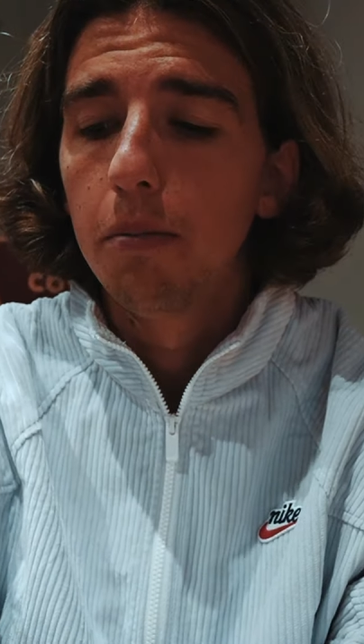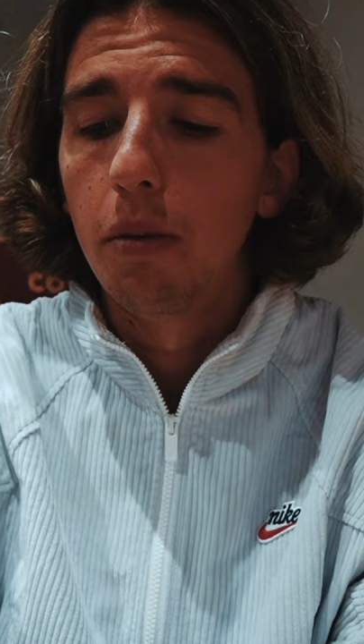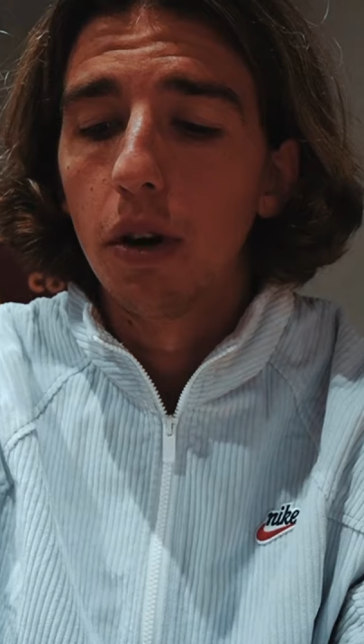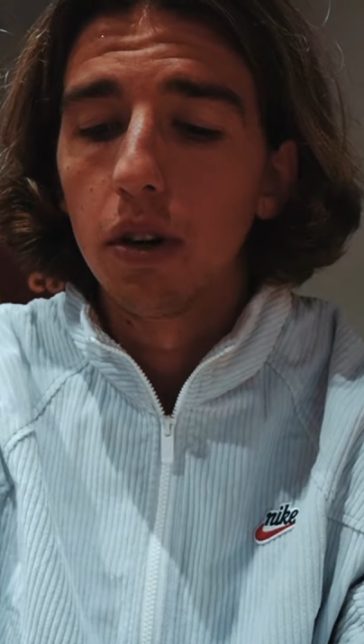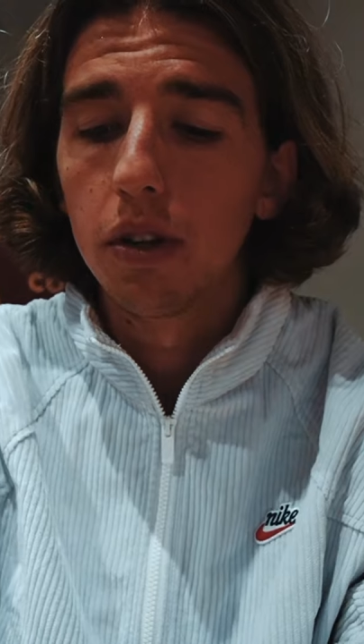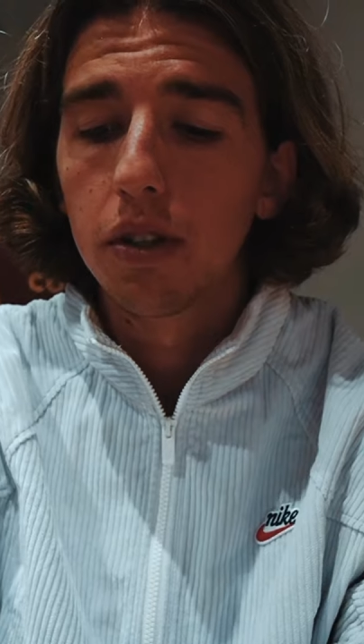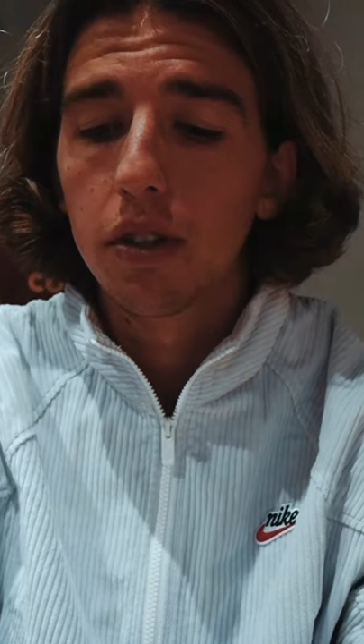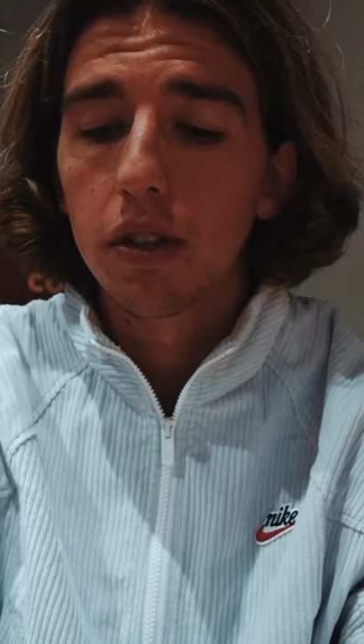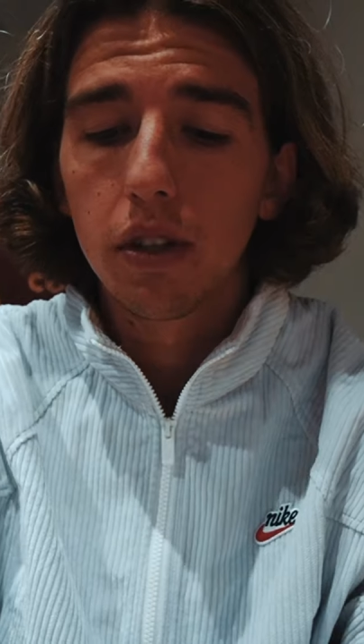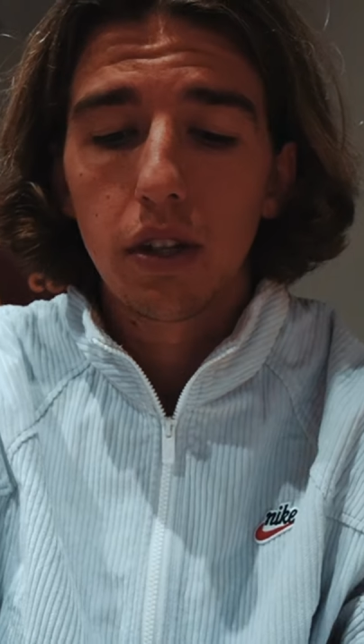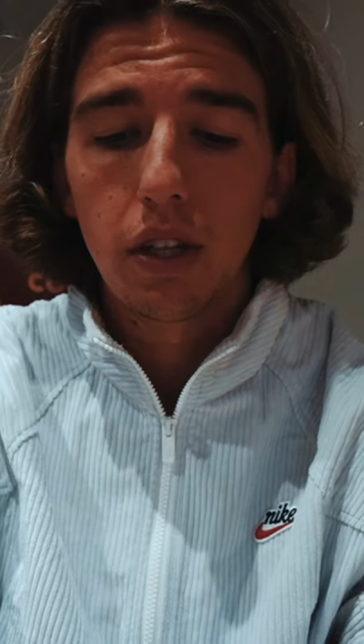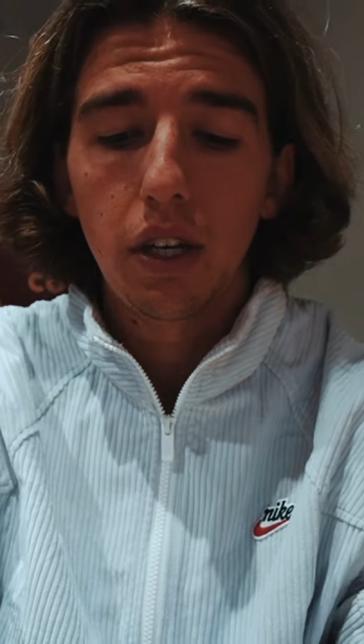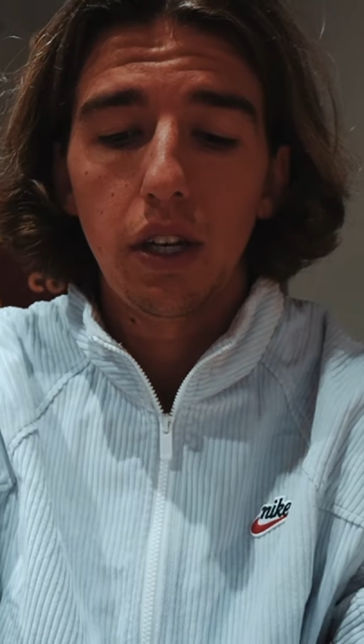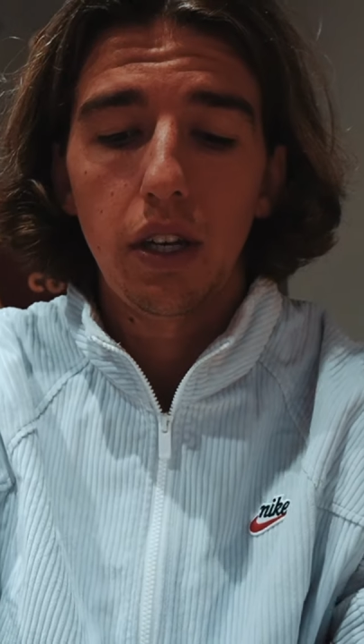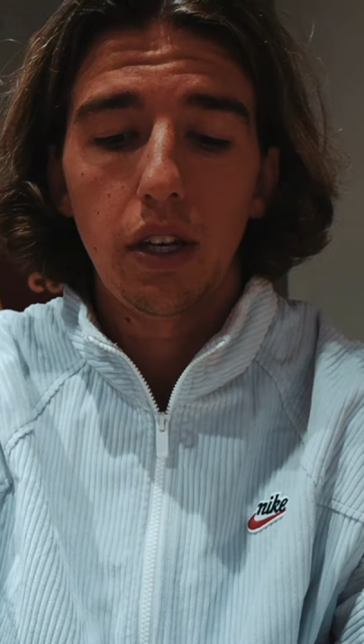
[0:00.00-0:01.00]
But
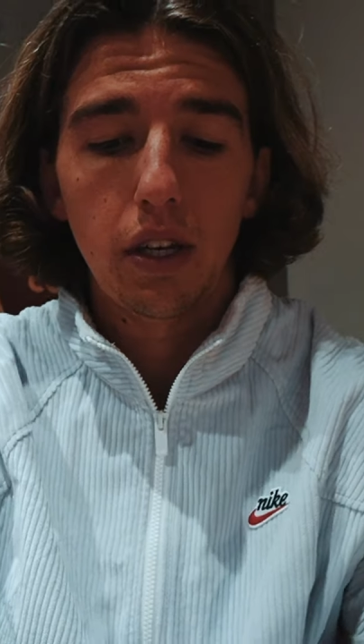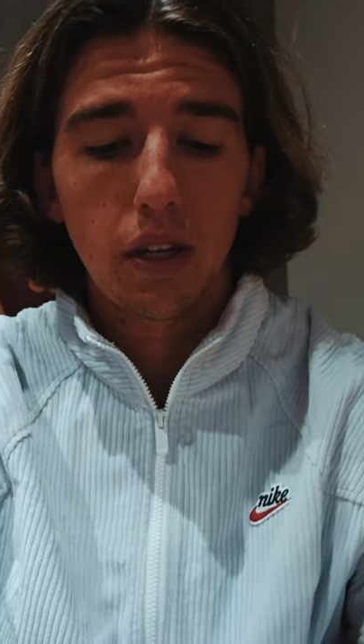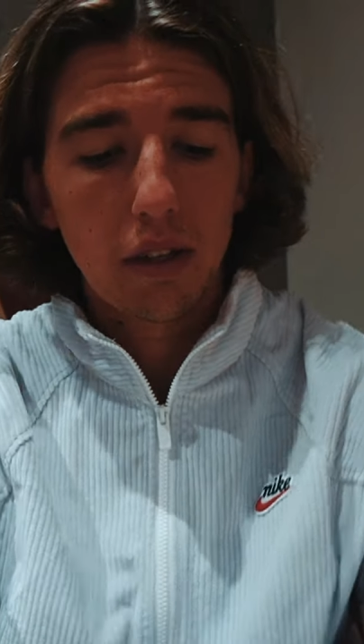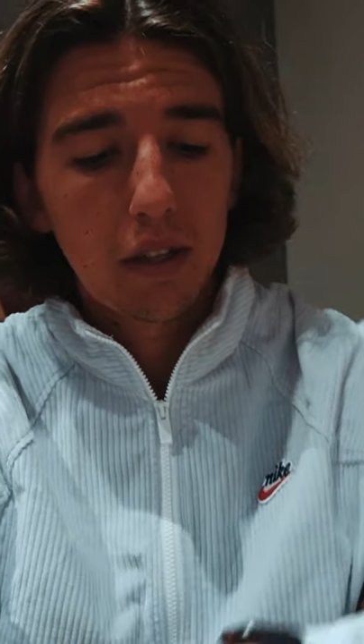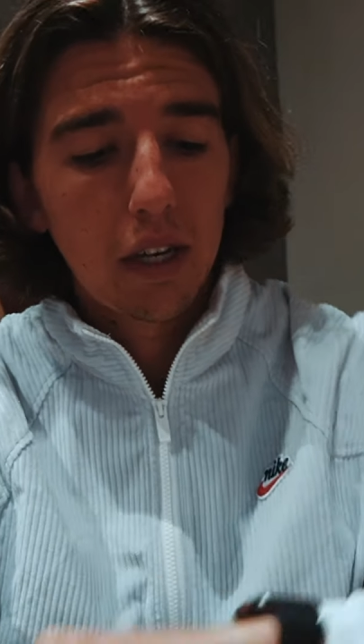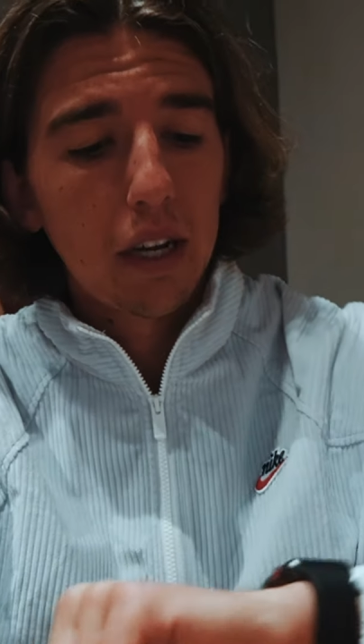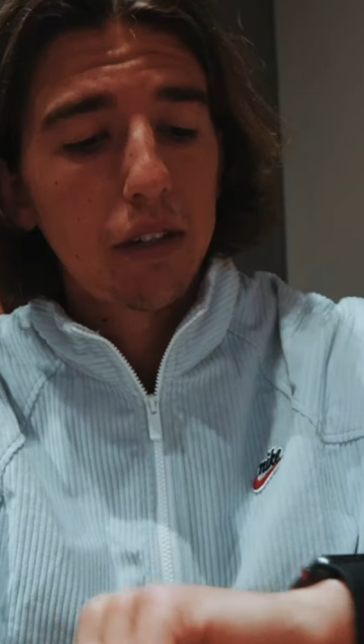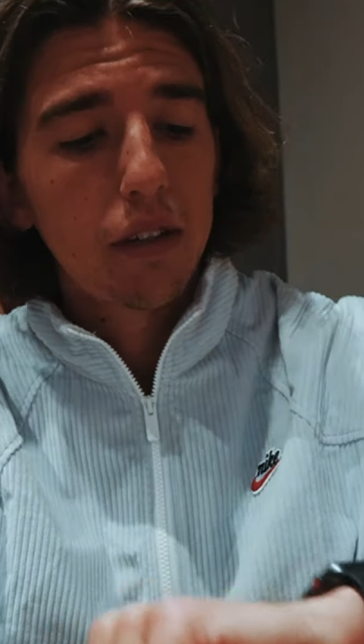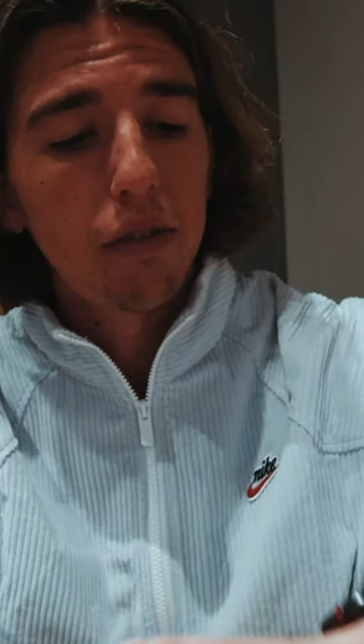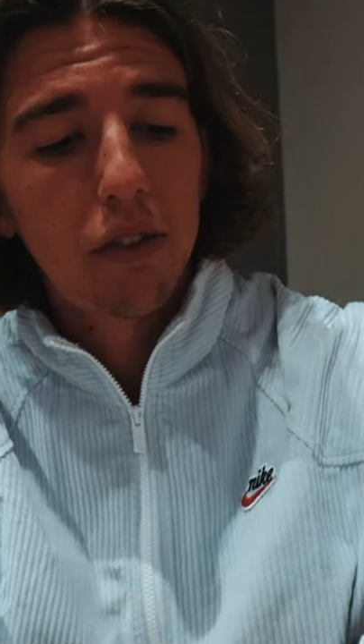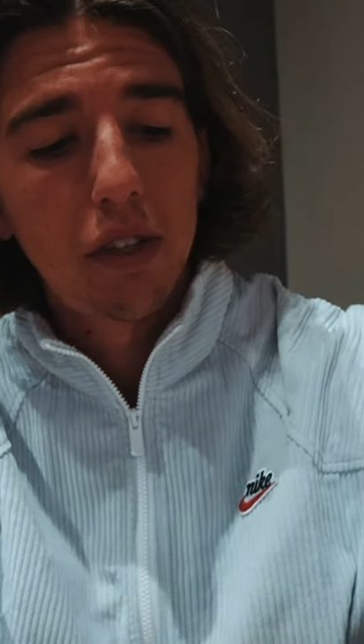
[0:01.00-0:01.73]
the task of